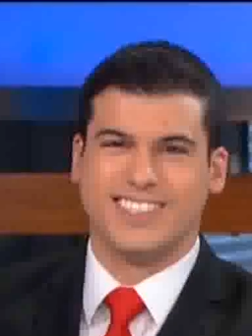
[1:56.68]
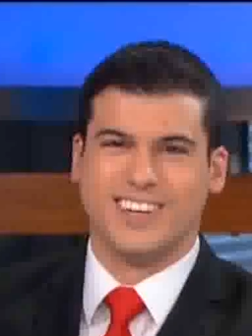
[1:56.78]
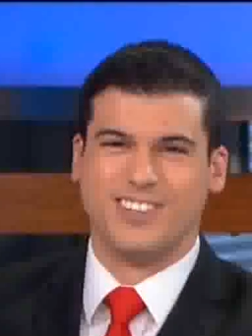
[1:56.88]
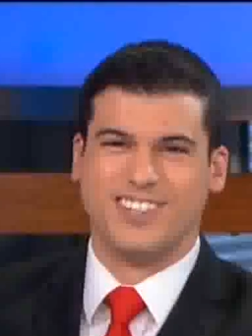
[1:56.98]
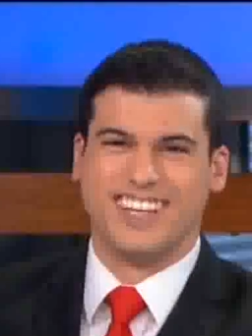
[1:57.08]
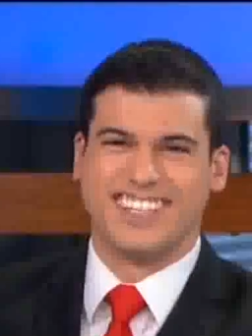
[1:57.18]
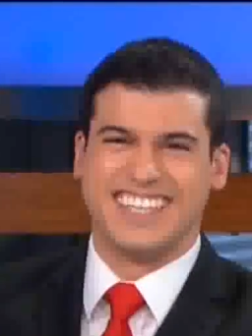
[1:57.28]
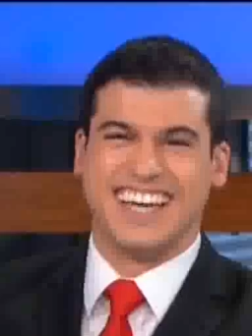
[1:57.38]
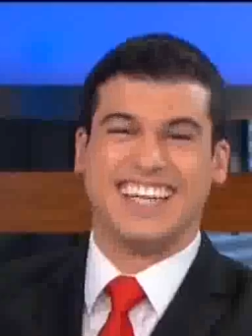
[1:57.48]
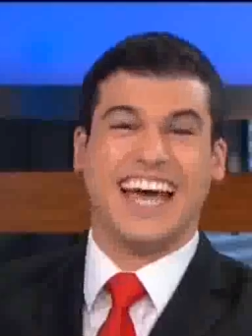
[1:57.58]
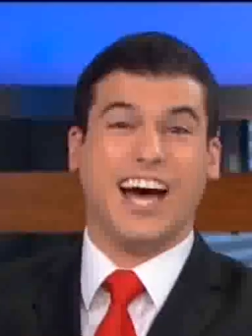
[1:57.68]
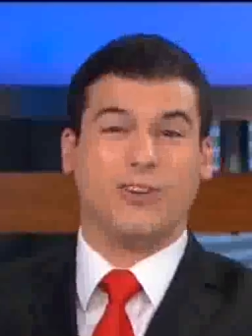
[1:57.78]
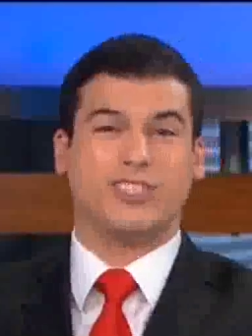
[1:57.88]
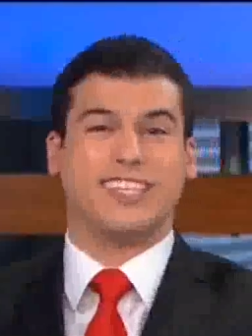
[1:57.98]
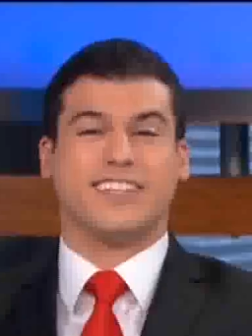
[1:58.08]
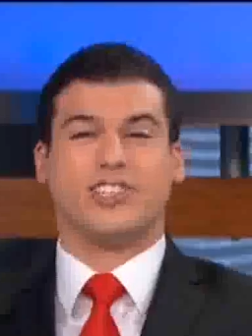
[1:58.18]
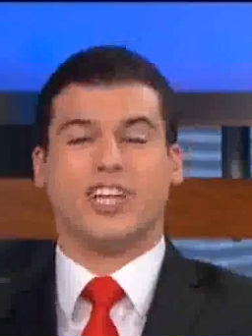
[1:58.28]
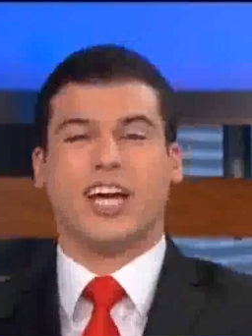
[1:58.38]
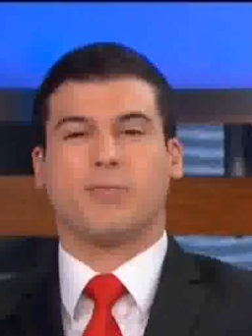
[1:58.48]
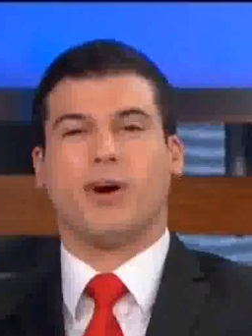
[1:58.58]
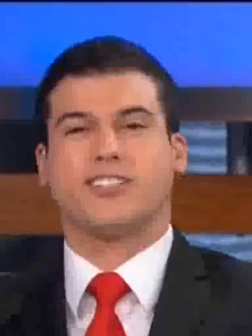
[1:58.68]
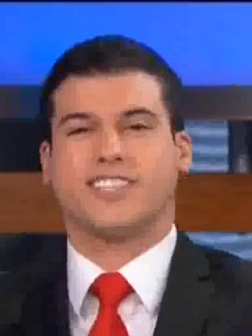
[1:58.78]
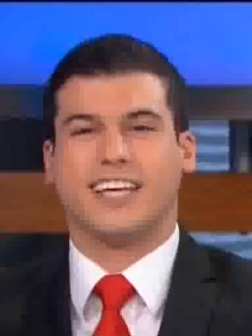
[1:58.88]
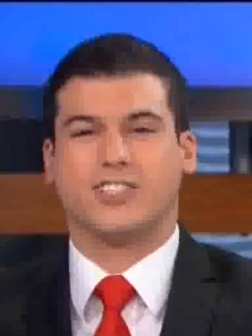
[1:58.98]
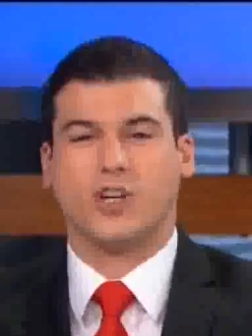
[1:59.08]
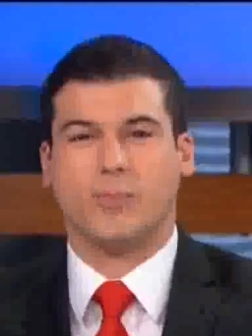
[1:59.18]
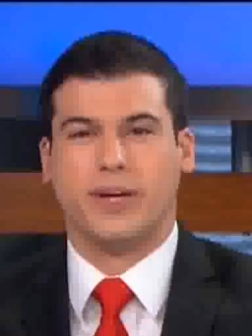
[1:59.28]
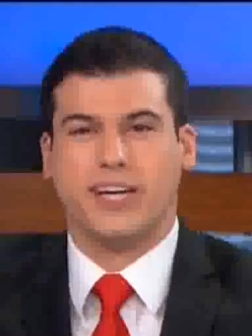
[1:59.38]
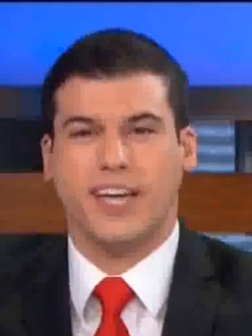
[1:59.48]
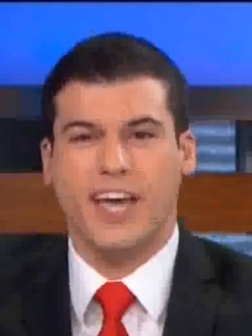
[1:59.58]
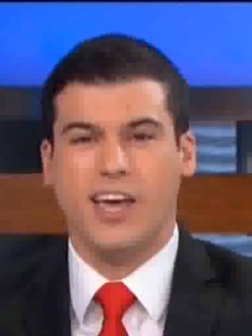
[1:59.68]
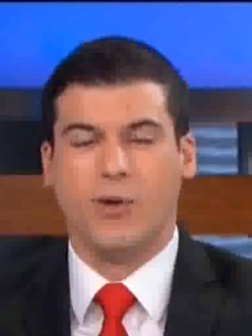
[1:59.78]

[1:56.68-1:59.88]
So lucky. And how did the jackpots get so big?